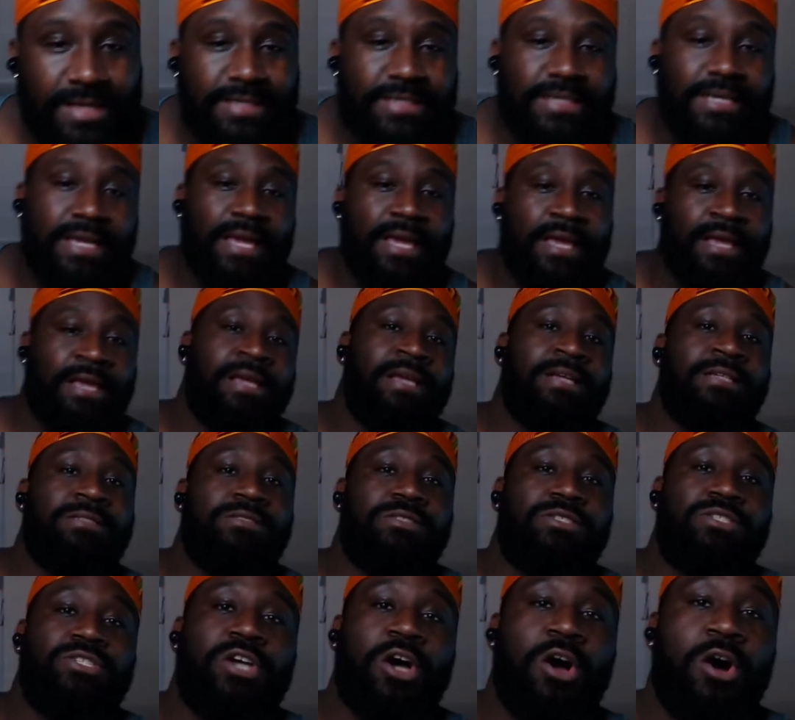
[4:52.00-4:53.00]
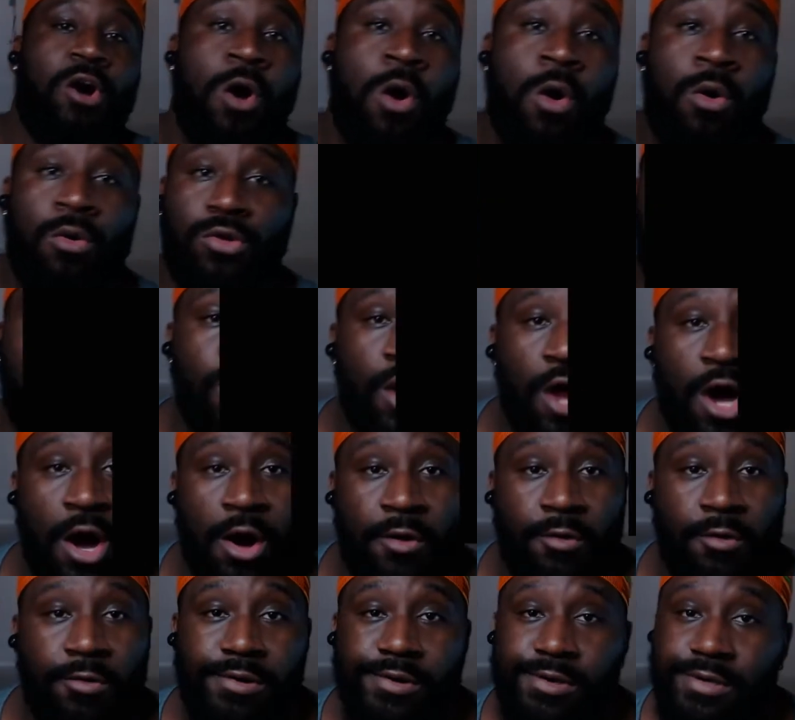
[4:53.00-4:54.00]
And so, you know,
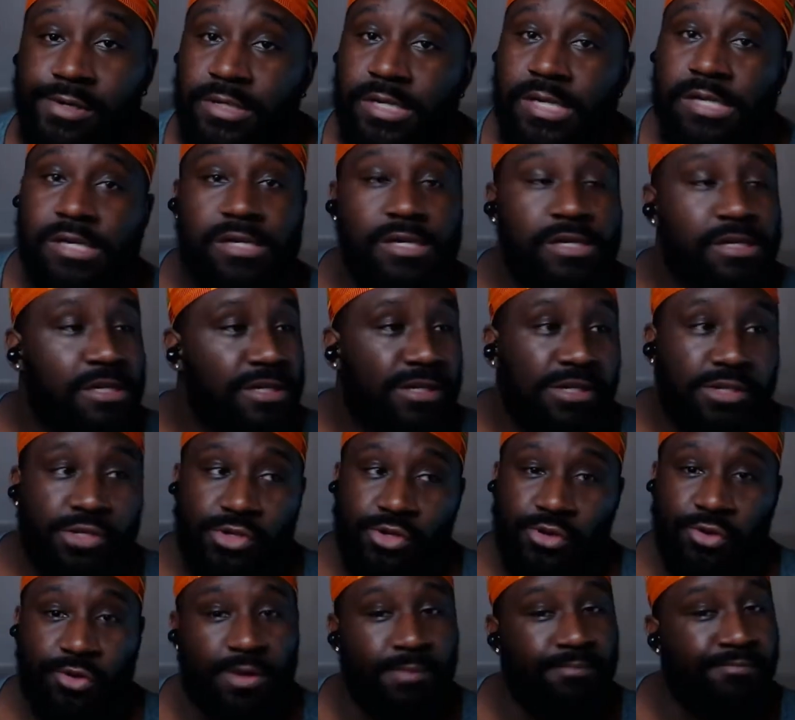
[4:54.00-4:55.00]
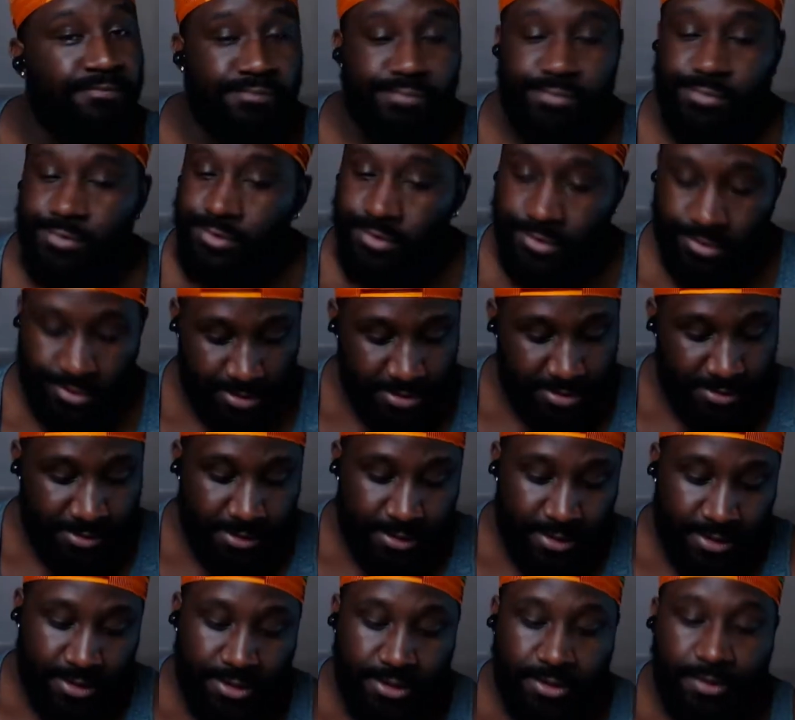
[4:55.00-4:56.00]
you can,
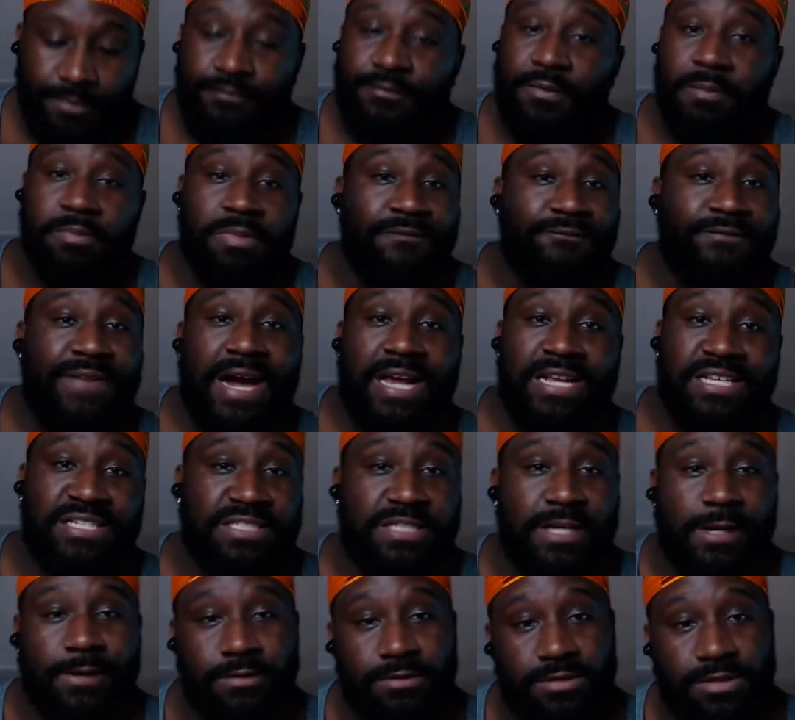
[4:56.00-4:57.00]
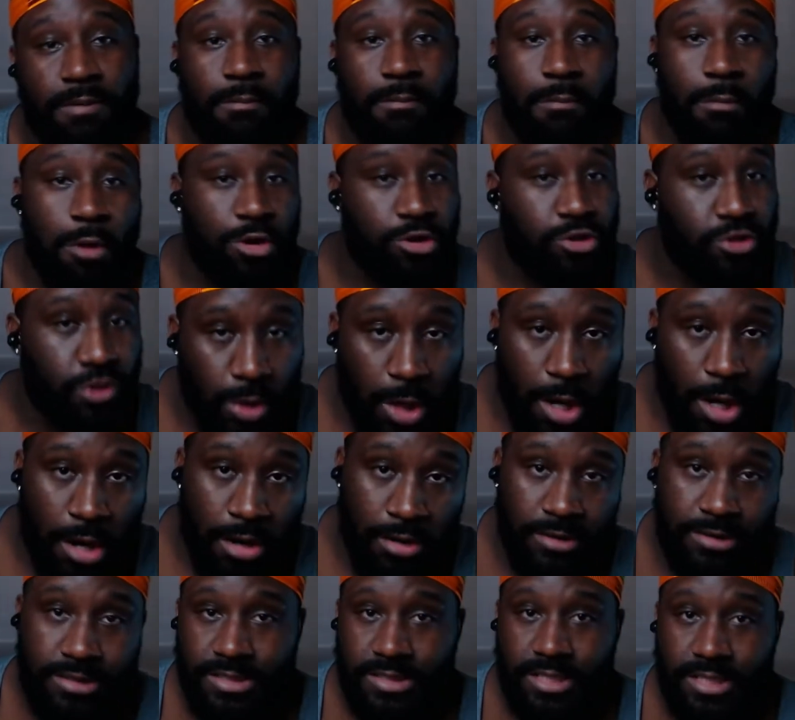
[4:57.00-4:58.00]
from the fighting styles, martial
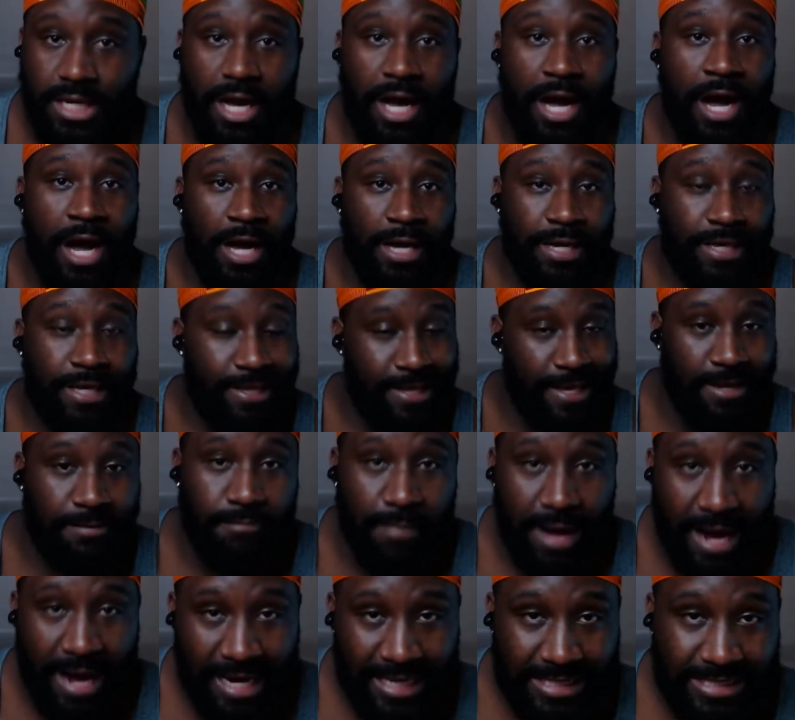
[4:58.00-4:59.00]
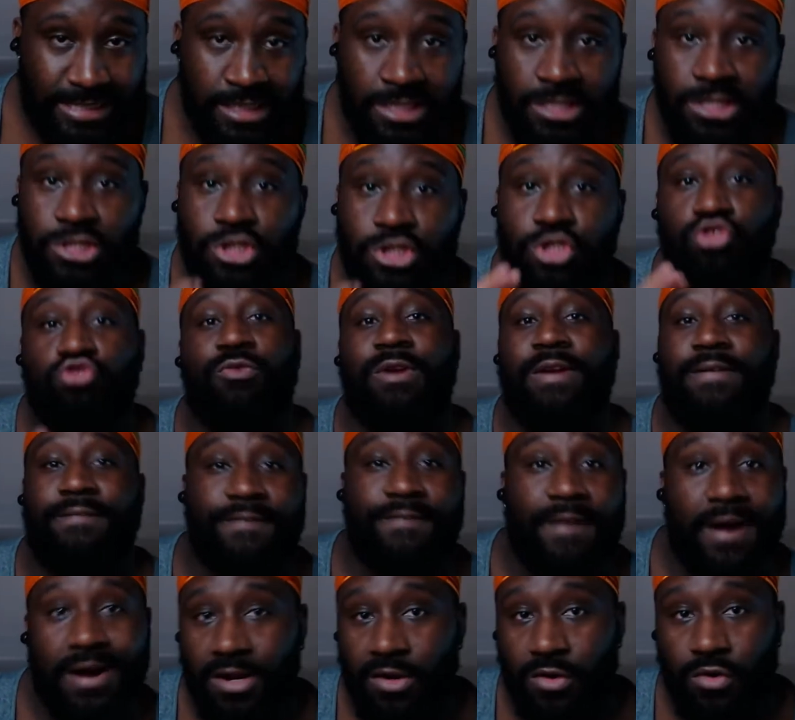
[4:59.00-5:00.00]
arts, kickboxing, street
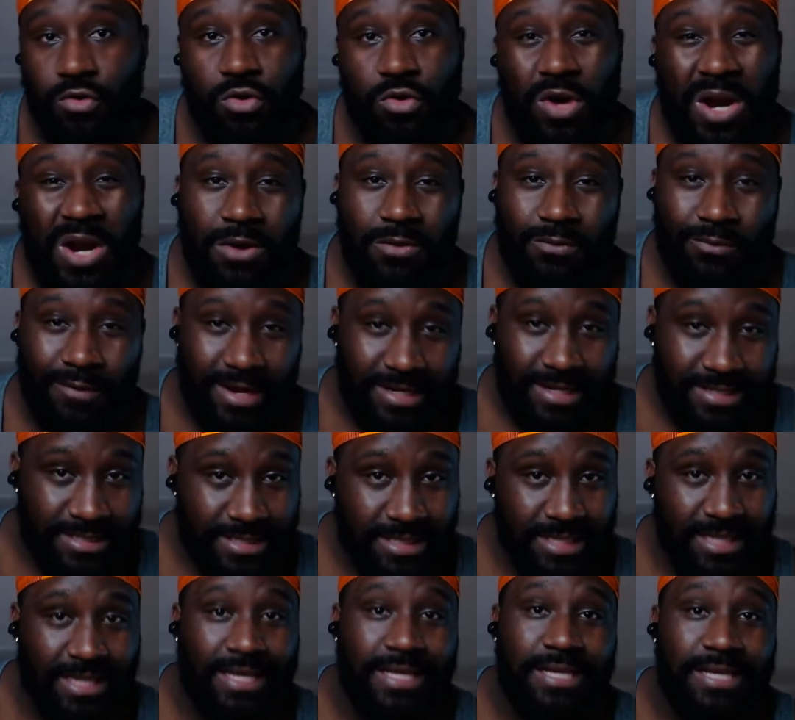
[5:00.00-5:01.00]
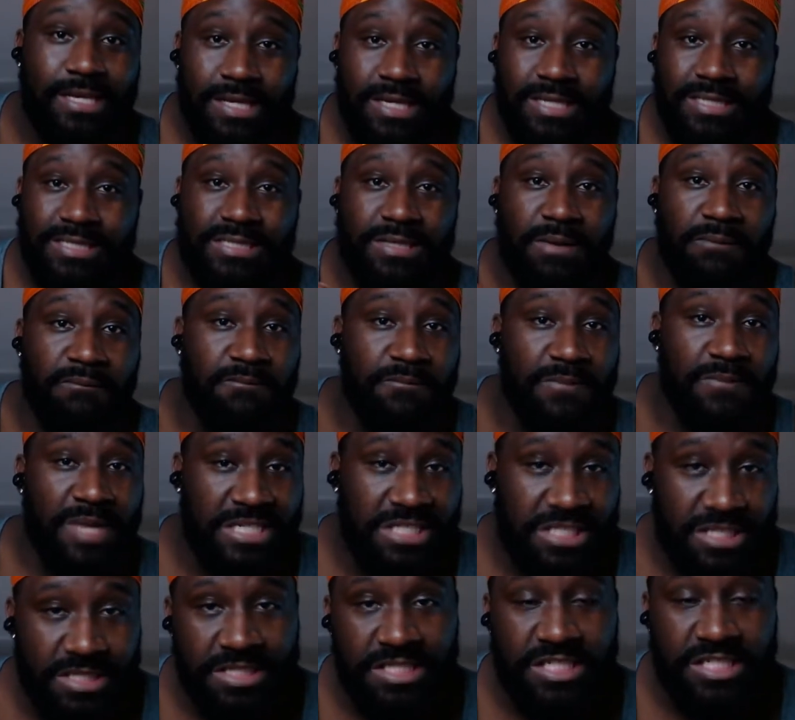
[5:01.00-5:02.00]
fighting, wrestling,
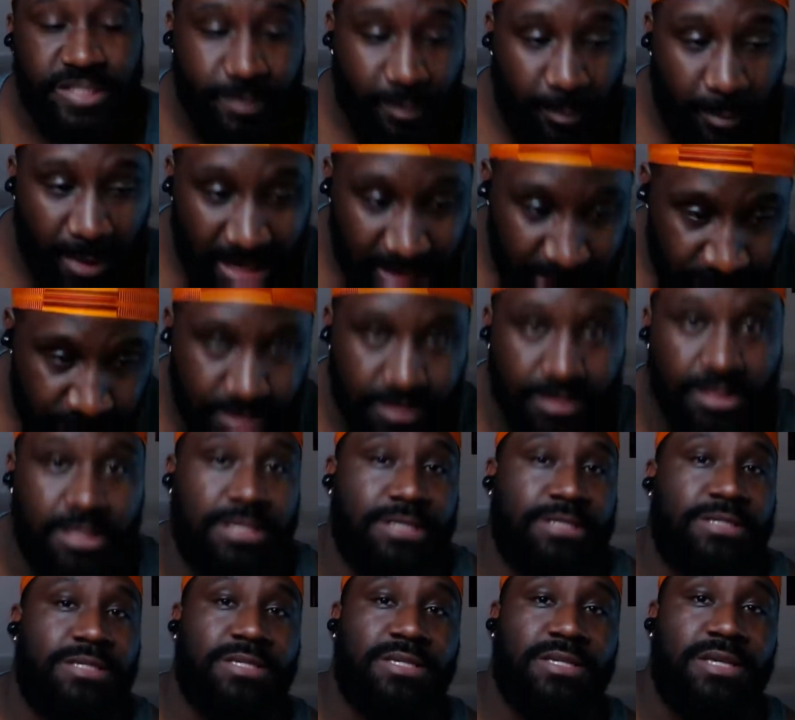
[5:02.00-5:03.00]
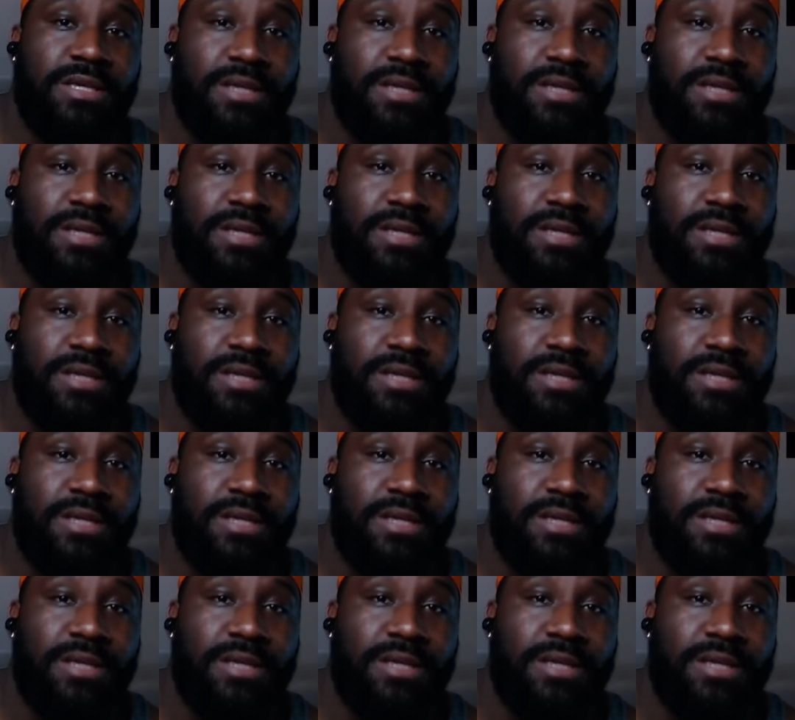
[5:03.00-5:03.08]
submission specialists,